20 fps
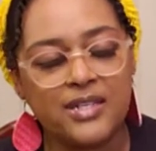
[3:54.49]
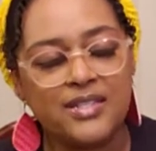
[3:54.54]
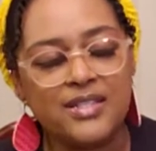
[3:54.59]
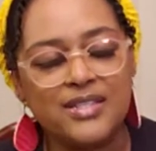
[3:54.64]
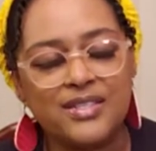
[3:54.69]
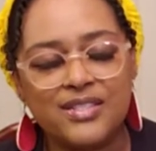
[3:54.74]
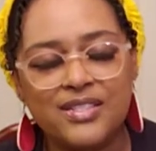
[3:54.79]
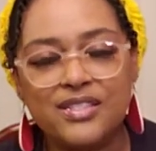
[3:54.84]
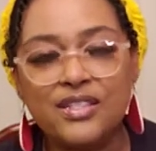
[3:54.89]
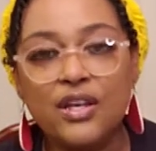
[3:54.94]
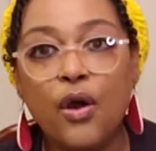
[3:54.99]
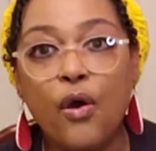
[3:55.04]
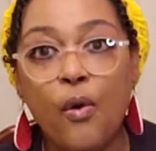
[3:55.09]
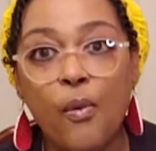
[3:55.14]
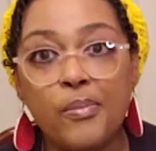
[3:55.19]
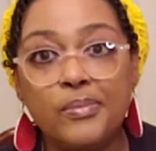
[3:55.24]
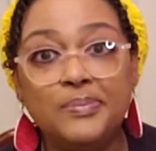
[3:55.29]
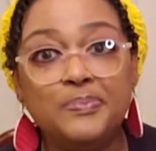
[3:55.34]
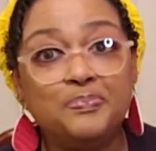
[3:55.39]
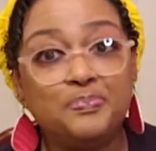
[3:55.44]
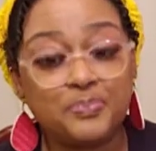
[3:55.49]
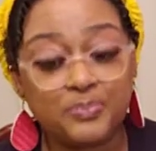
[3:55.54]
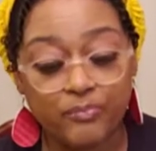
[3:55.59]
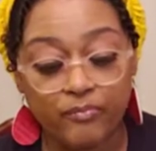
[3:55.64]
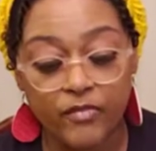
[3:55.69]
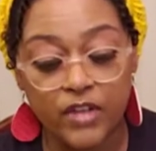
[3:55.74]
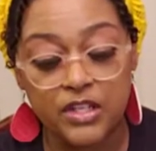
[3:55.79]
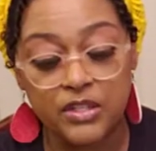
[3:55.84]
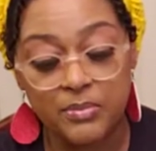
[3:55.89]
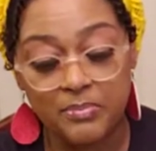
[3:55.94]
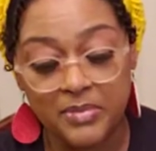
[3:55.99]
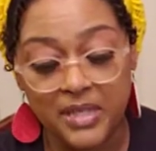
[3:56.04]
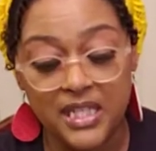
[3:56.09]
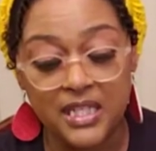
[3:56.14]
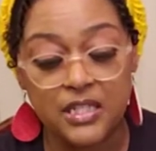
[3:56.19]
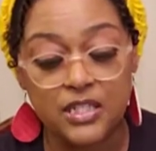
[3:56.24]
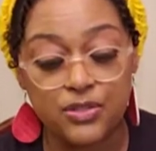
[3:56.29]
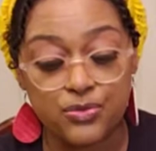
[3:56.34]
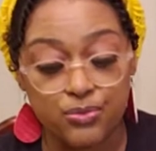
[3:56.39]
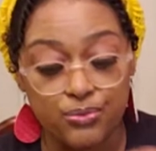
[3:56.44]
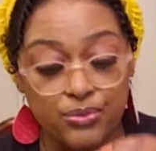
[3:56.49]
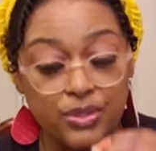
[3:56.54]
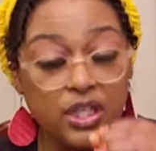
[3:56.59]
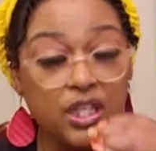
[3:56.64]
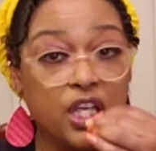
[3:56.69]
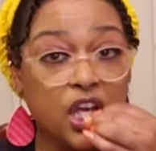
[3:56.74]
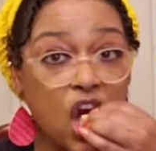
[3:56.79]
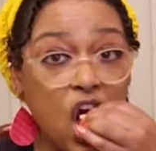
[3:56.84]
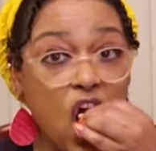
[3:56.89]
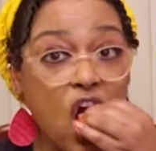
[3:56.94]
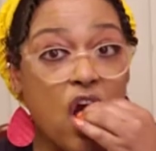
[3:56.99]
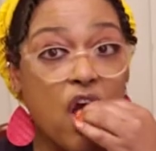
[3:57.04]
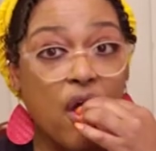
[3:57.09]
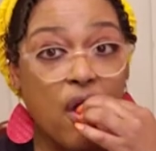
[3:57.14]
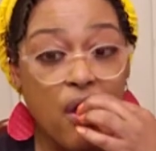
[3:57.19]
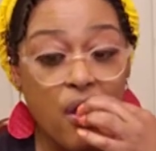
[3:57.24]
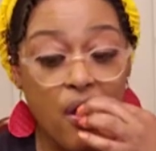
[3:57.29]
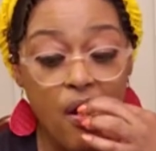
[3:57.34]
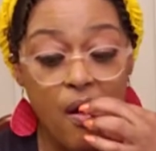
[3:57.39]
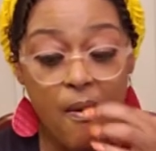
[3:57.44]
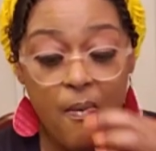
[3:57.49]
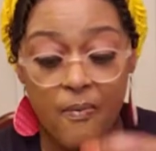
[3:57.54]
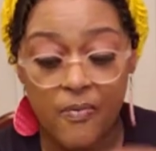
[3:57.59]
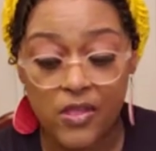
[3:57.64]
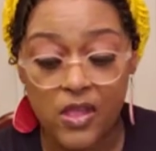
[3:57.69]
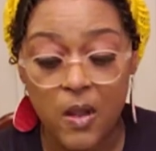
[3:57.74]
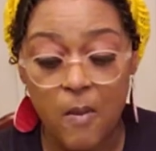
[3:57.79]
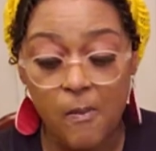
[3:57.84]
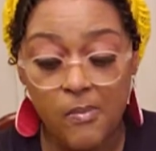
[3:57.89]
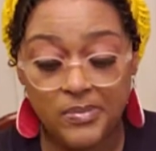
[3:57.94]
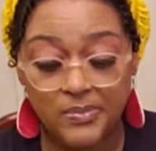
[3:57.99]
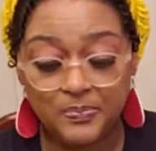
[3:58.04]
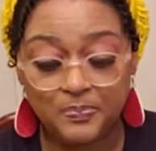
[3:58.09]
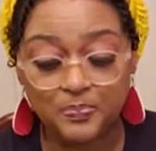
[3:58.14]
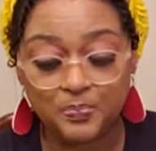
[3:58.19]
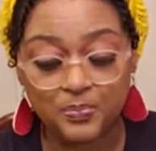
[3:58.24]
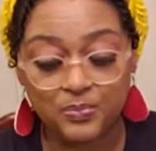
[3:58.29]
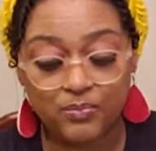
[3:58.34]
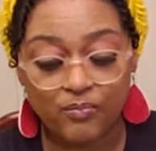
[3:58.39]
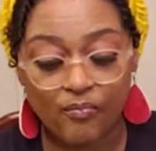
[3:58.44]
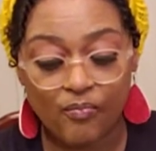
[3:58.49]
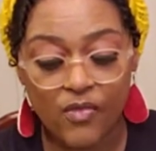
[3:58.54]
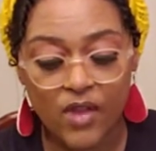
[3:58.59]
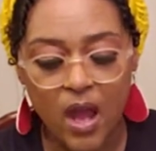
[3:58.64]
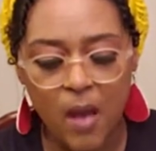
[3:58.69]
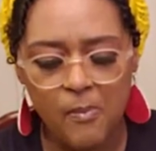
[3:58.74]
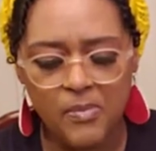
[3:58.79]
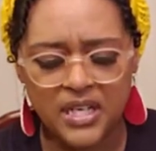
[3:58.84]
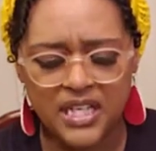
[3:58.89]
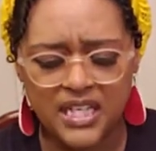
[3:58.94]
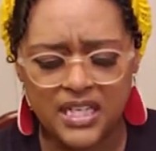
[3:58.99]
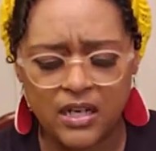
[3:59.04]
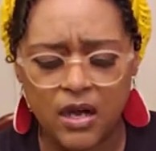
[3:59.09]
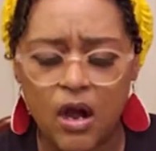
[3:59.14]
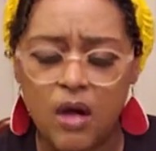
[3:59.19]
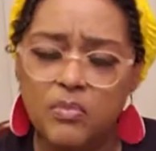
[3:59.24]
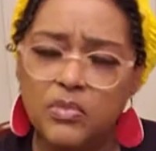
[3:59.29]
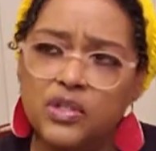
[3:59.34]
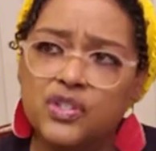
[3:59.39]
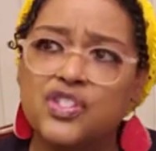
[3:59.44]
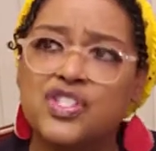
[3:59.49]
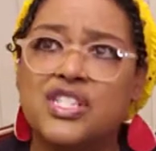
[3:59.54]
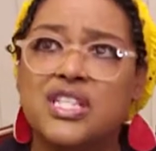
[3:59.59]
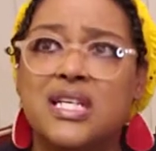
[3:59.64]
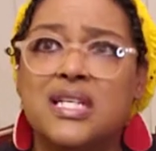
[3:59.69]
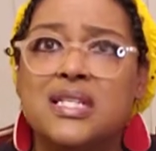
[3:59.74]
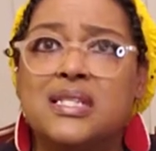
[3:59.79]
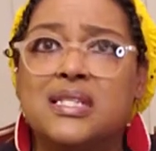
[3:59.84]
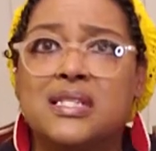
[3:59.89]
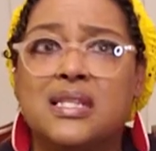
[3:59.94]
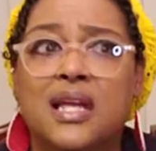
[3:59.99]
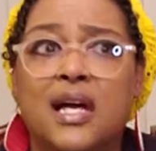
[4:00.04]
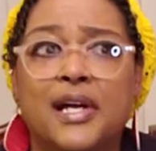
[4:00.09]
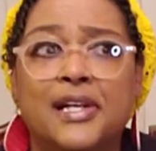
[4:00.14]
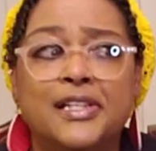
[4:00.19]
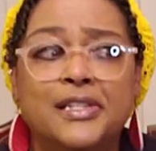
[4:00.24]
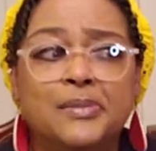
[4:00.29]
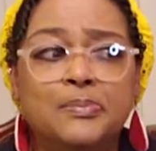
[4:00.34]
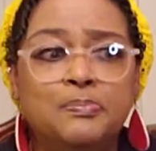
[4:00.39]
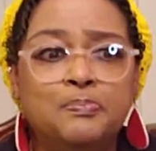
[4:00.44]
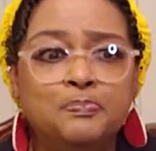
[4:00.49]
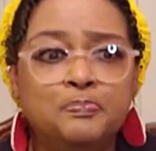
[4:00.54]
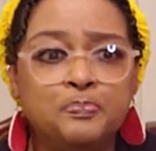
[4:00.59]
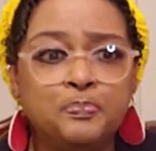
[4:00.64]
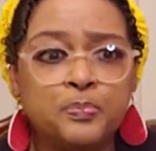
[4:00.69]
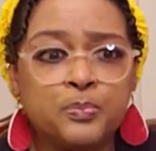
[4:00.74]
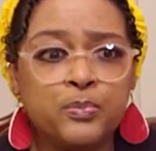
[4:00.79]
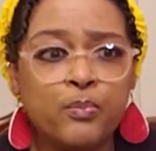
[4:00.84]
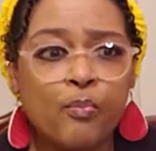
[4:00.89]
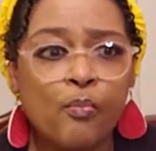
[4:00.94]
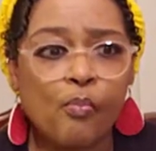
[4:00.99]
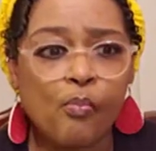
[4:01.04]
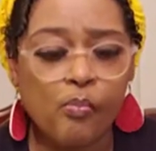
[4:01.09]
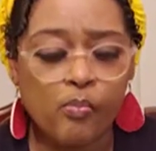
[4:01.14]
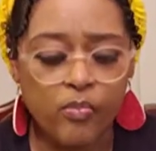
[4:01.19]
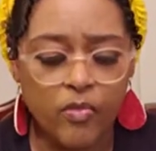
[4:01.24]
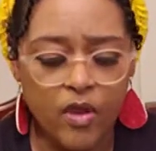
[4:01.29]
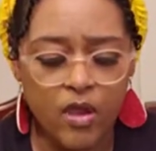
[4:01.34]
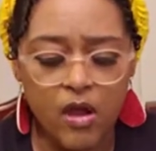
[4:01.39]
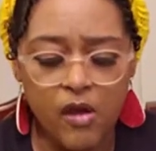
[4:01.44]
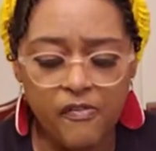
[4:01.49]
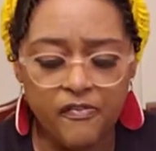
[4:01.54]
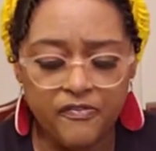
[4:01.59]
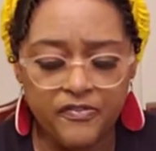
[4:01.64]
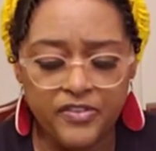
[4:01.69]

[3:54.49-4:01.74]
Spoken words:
So the meat is really good. I mean, it almost tastes like a